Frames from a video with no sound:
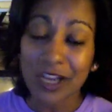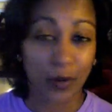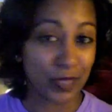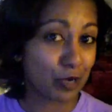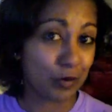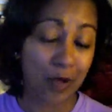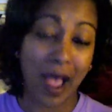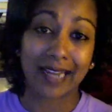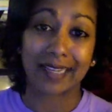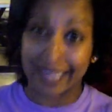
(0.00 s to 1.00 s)
or that you don't know
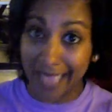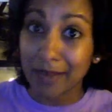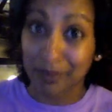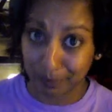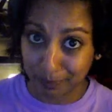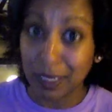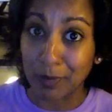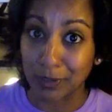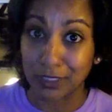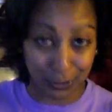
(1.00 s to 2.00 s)
how to get
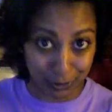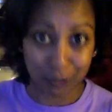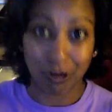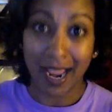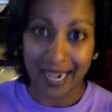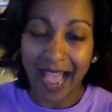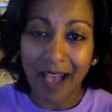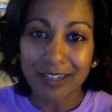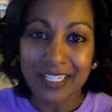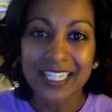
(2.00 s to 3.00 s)
people to try it
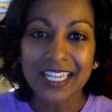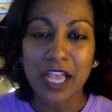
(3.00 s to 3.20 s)
out.